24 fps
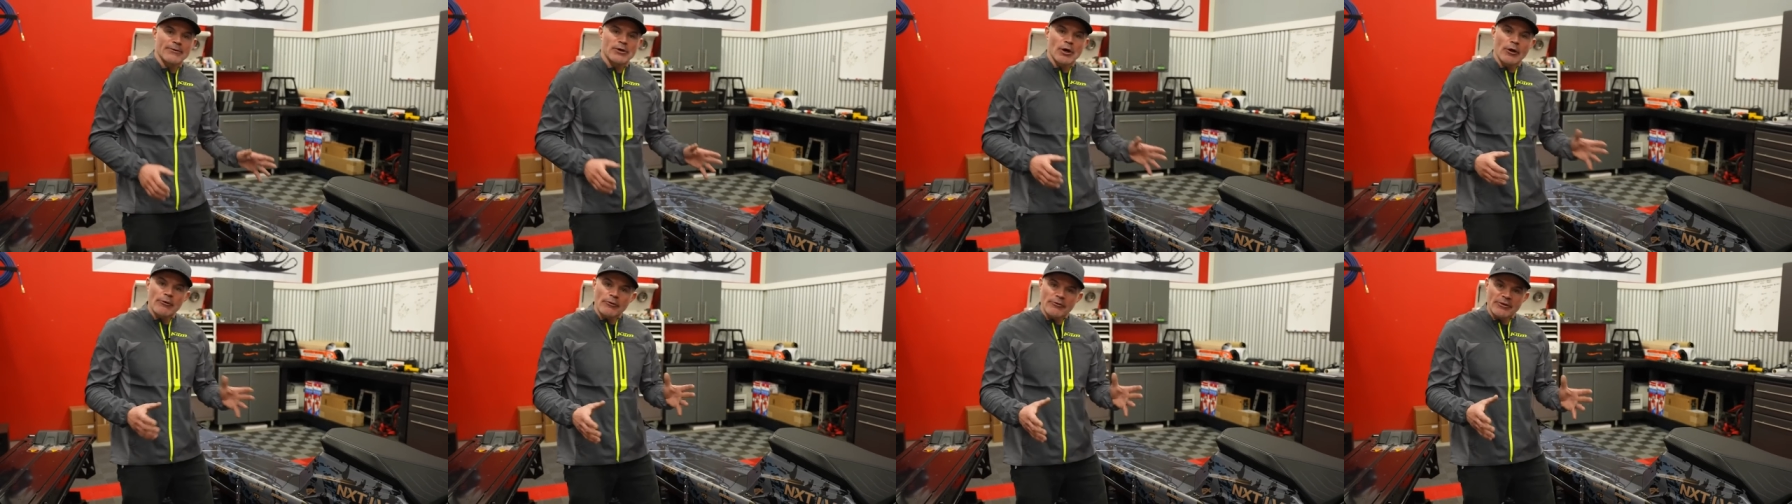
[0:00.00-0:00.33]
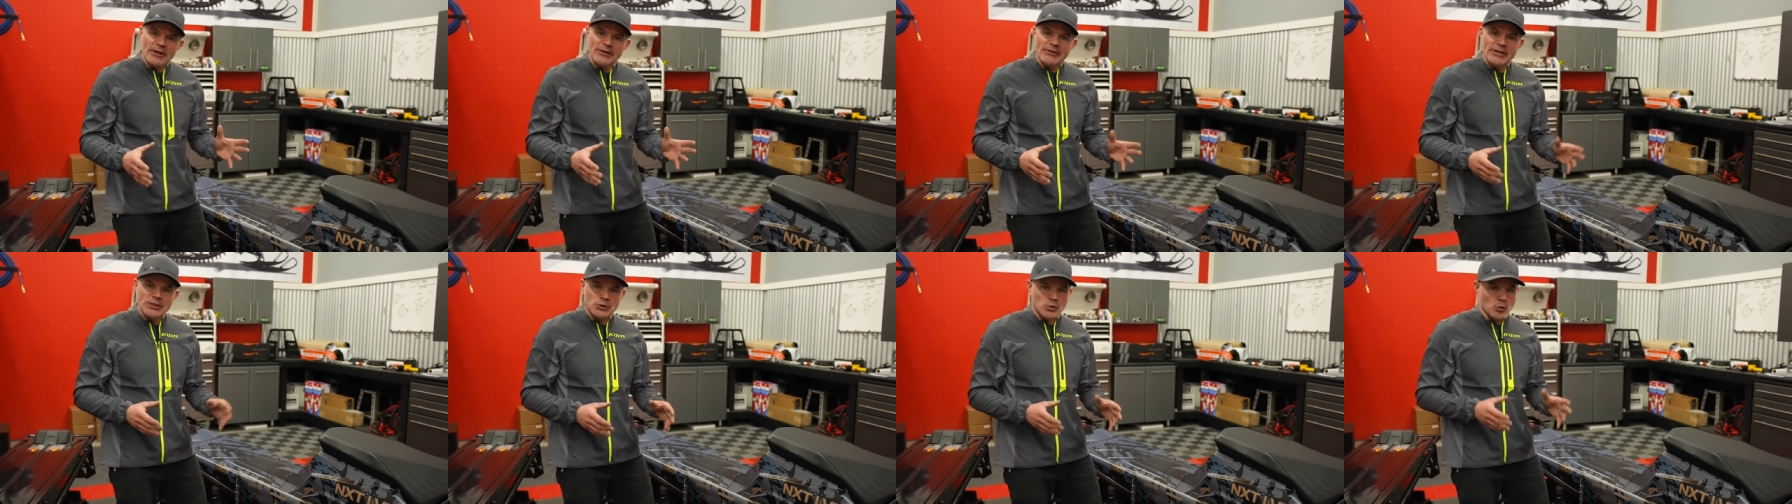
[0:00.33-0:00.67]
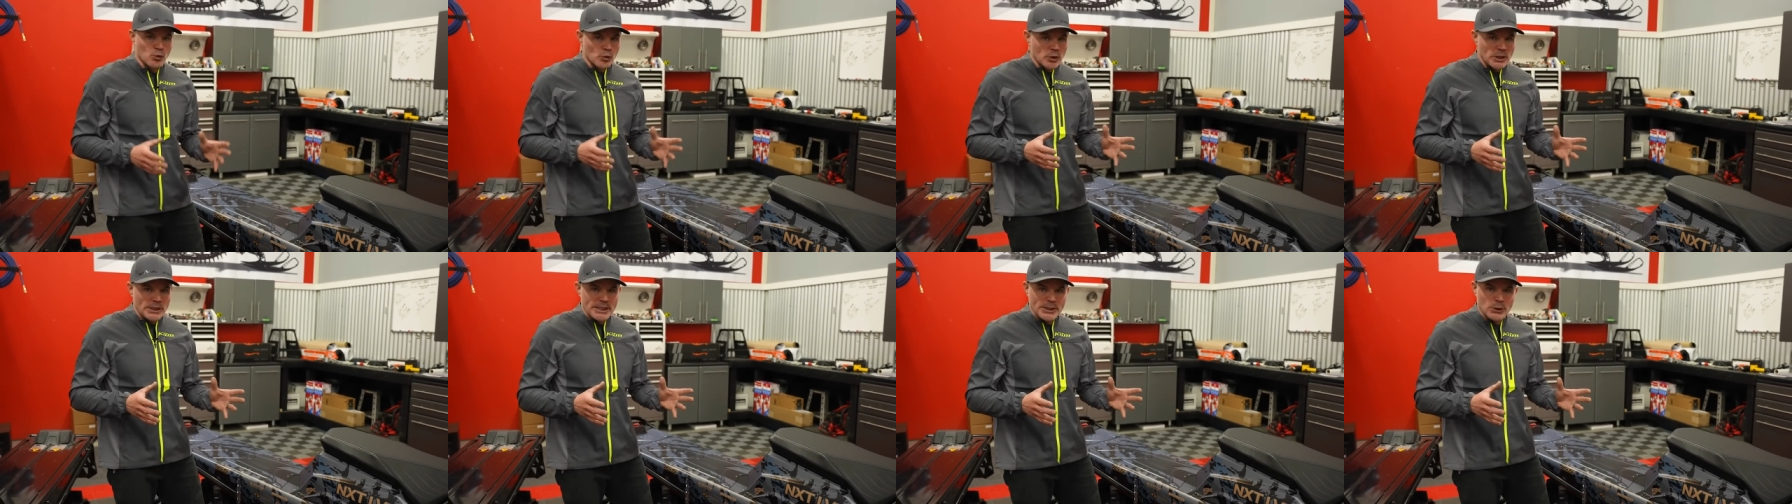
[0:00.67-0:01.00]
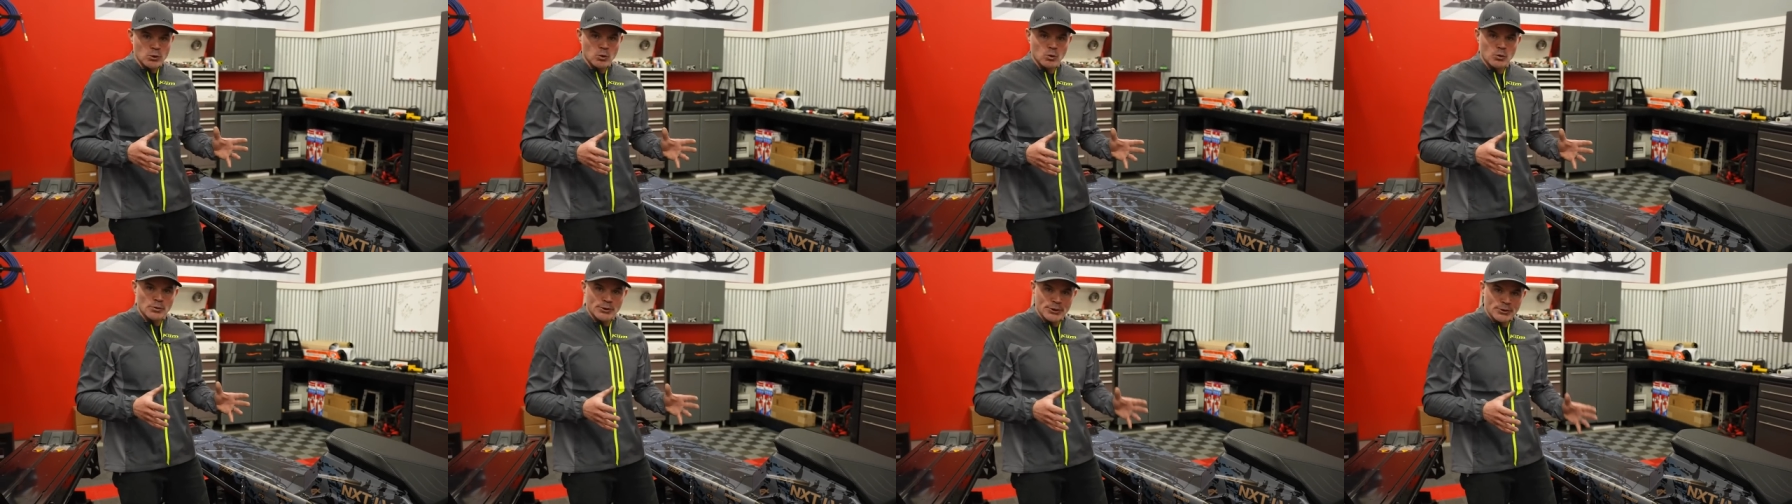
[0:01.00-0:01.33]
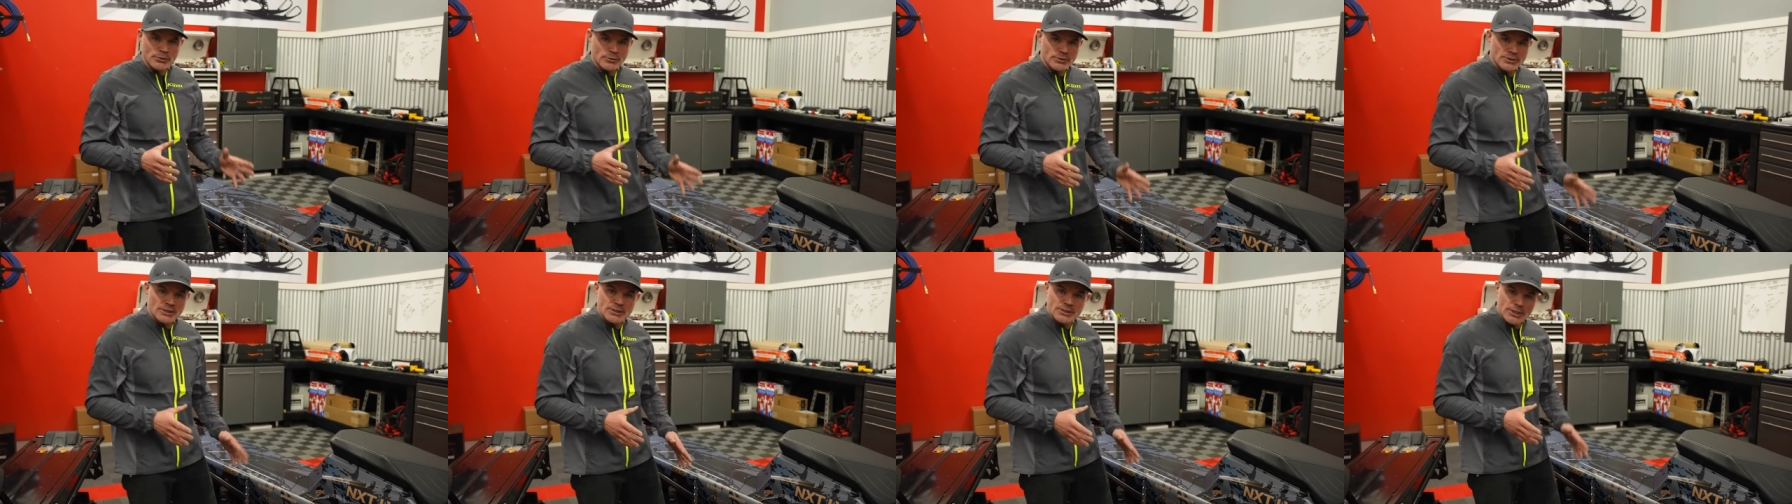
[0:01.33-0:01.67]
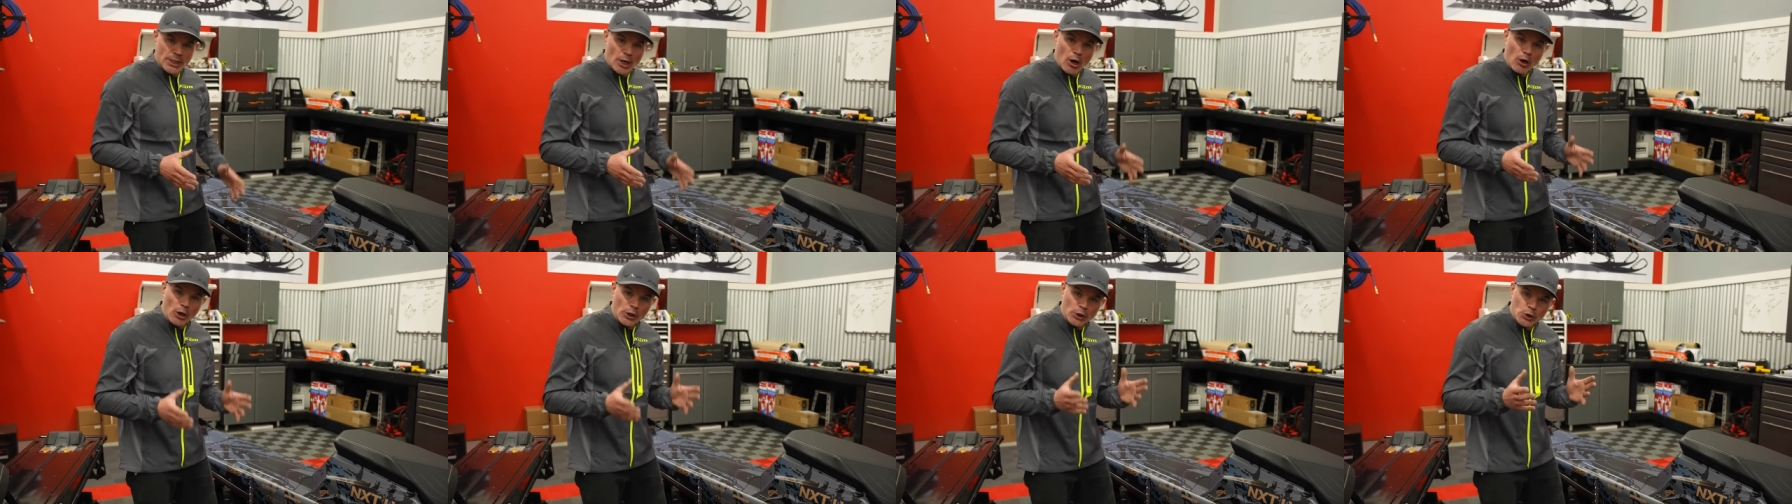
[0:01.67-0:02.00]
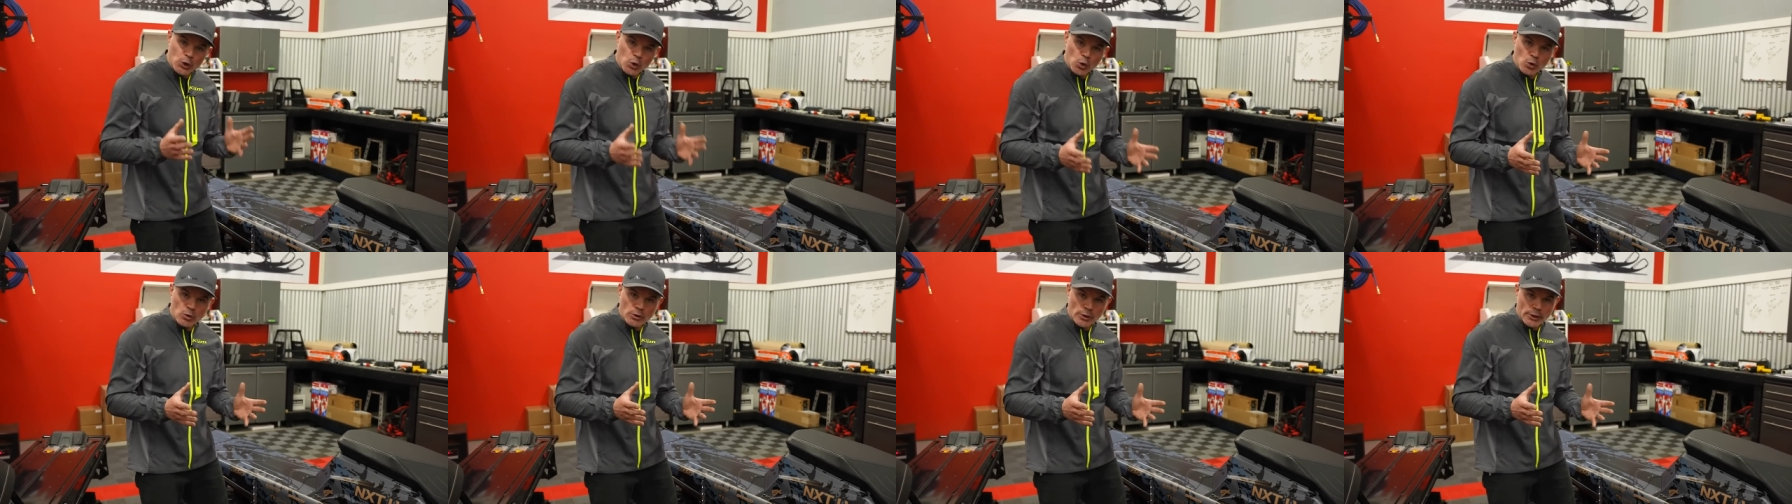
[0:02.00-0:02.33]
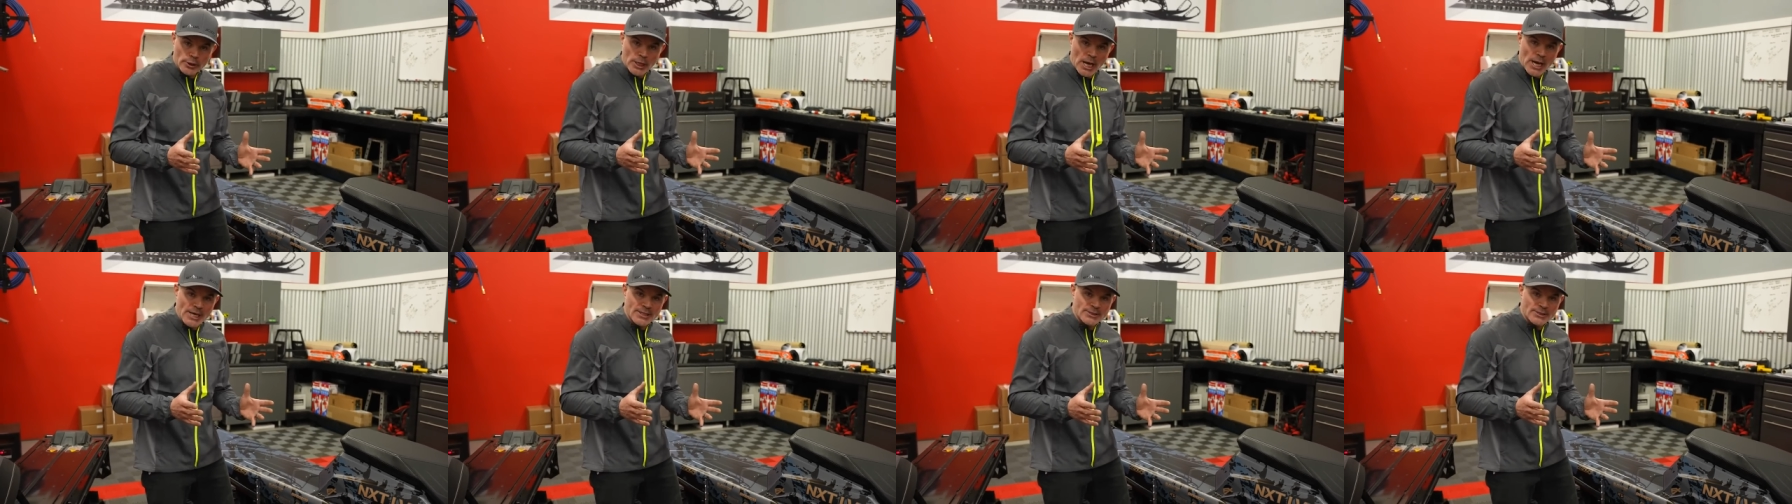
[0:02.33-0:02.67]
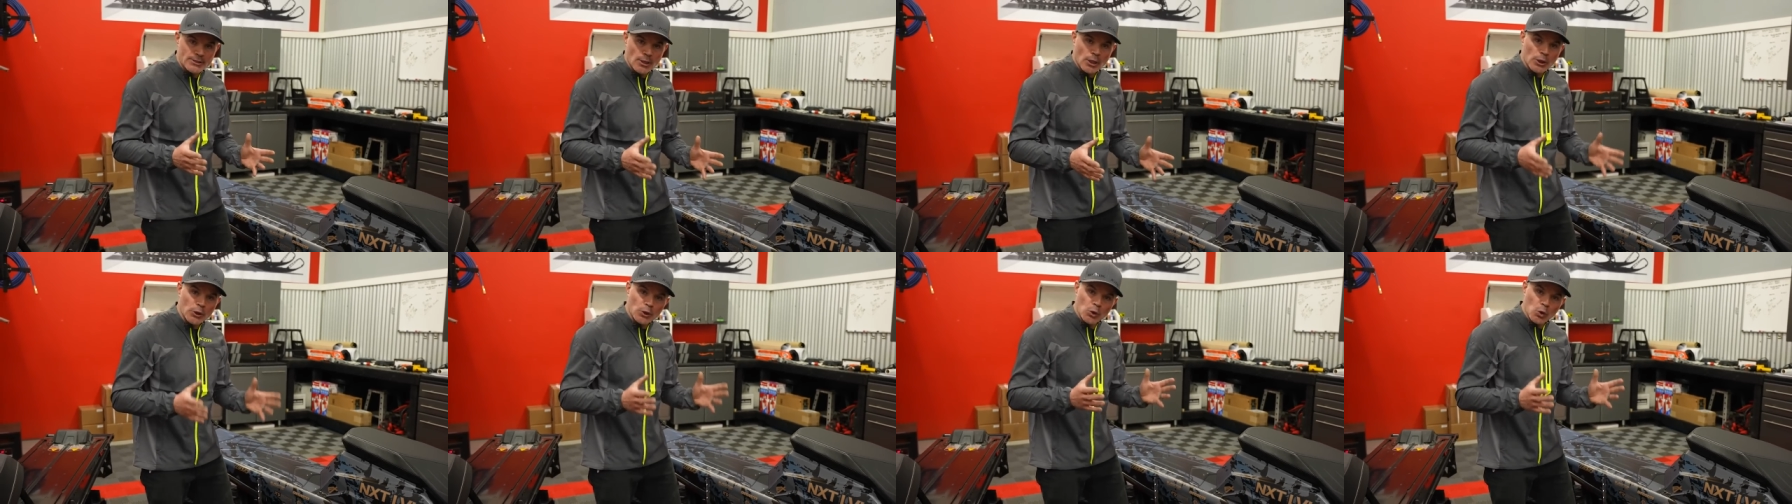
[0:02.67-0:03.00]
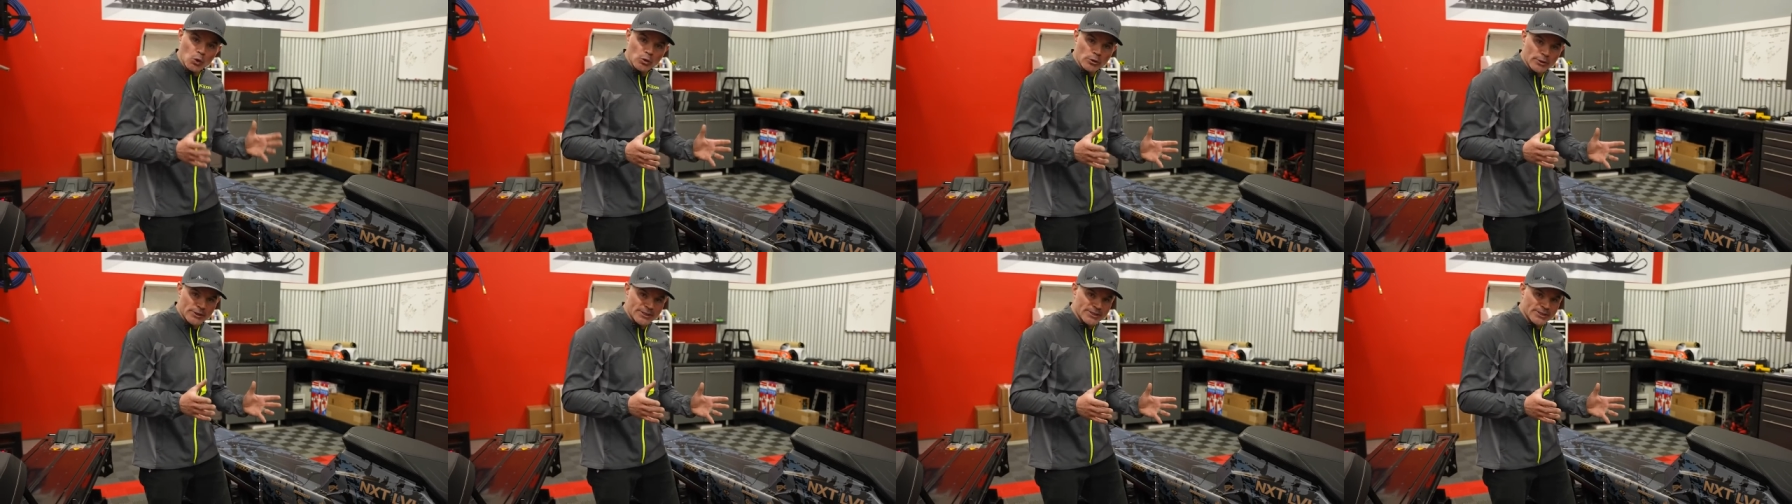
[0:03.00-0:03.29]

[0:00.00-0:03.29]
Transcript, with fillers: the other thing that's really cool news is that our cooler, guys, our cooler